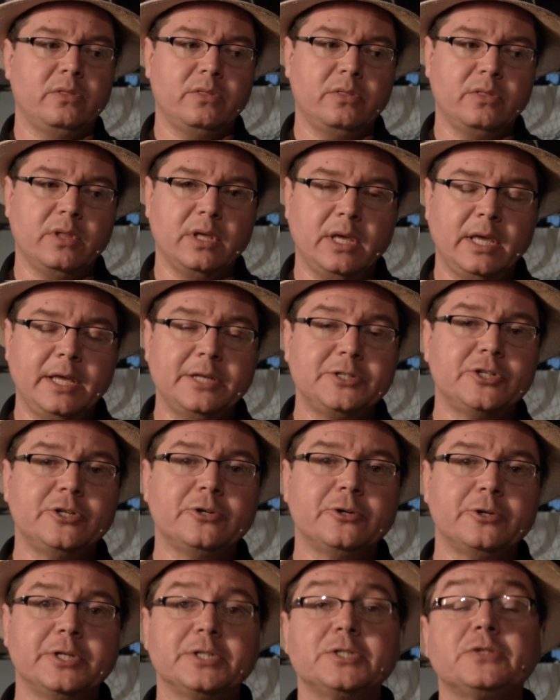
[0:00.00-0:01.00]
The
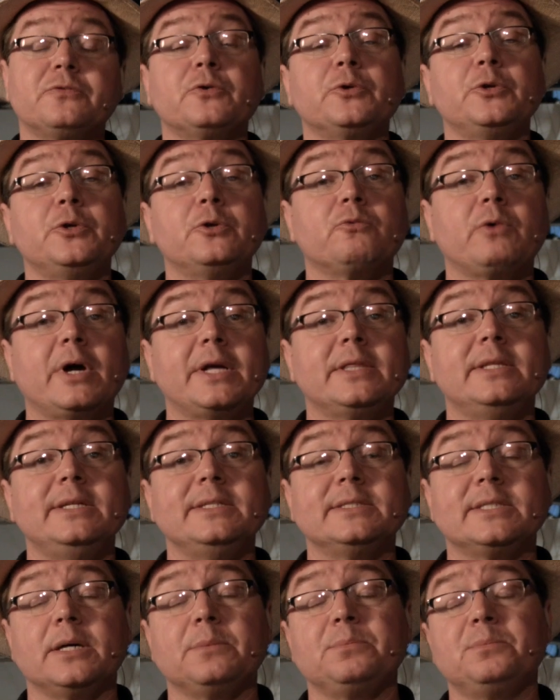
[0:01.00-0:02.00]
easier it is for you to write
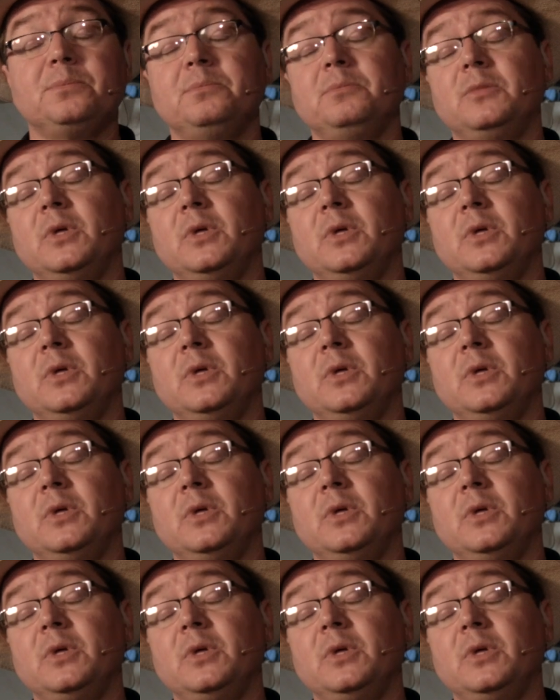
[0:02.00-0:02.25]
these up,